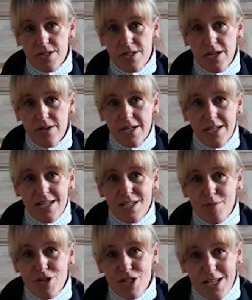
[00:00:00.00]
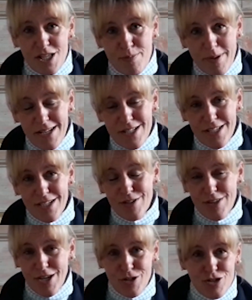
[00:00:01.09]
So as much as I speak to
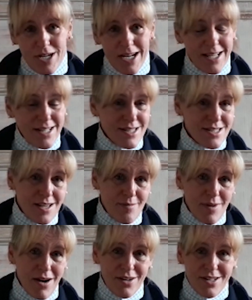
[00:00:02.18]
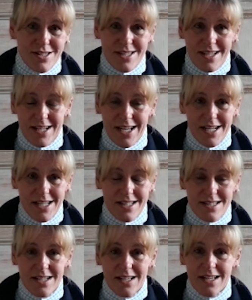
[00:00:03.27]
the Australians, the Americans, the
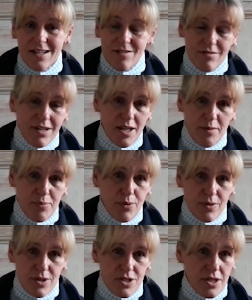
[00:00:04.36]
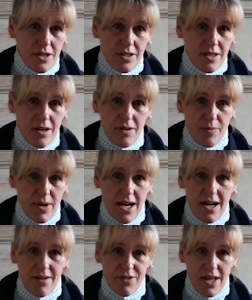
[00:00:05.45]
Canadians, really important too that we
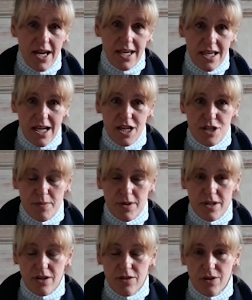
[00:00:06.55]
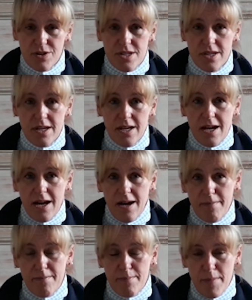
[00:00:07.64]
have that engagement across
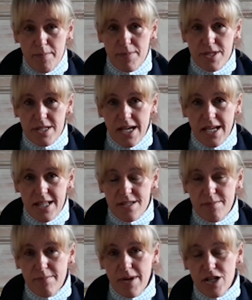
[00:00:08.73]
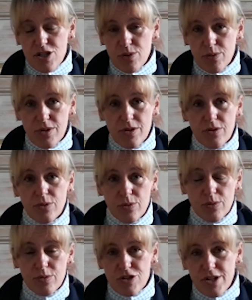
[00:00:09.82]
member states and make sure that
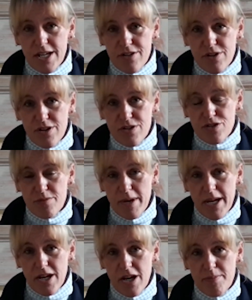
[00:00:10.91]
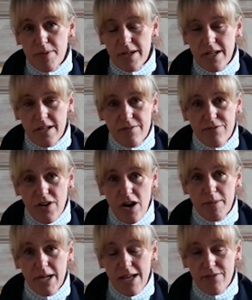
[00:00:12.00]
all trade routes remain open. And
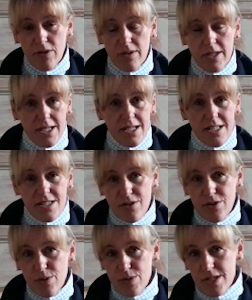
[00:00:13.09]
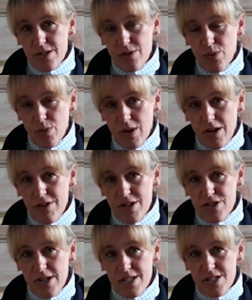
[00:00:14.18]
farmer level, it's of course in all our
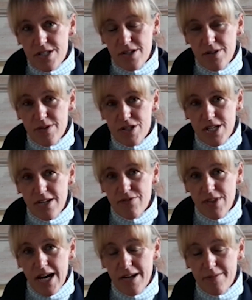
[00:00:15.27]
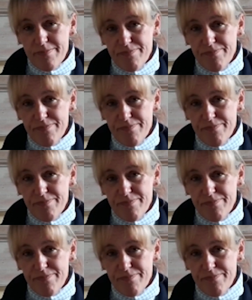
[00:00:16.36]
interest to achieve that.